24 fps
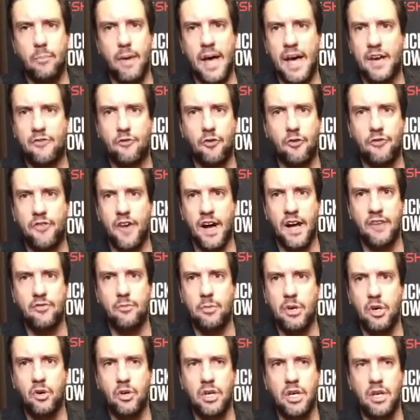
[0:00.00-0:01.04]
back for five
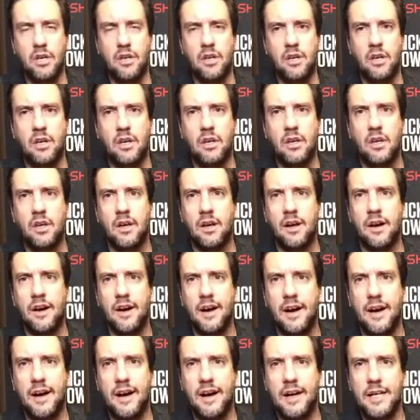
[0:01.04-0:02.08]
million.
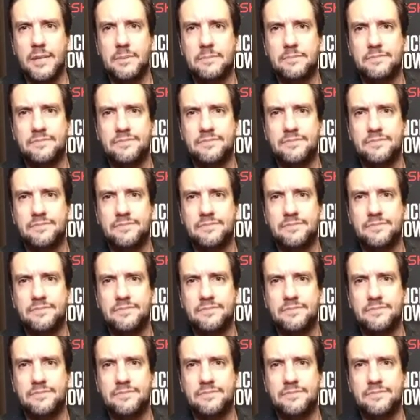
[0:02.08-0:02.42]
Uh,